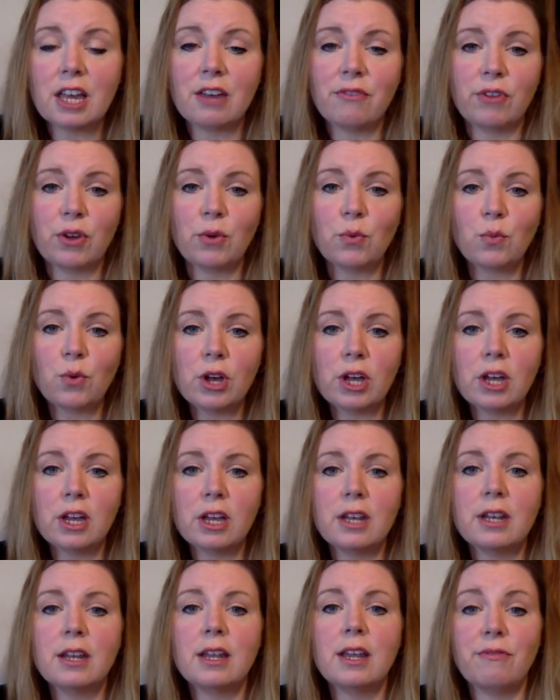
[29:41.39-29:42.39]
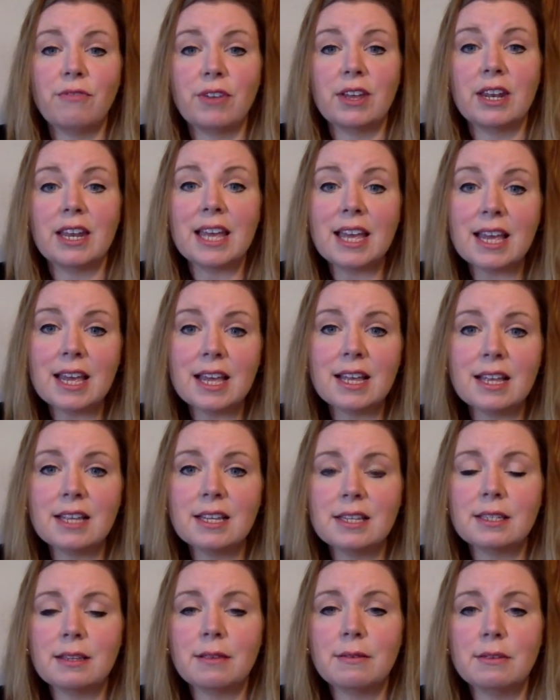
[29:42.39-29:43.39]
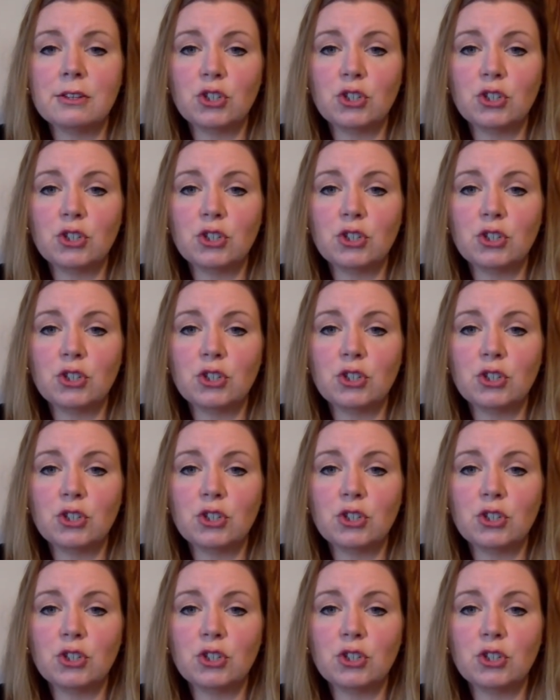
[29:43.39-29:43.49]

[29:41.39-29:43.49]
If it is,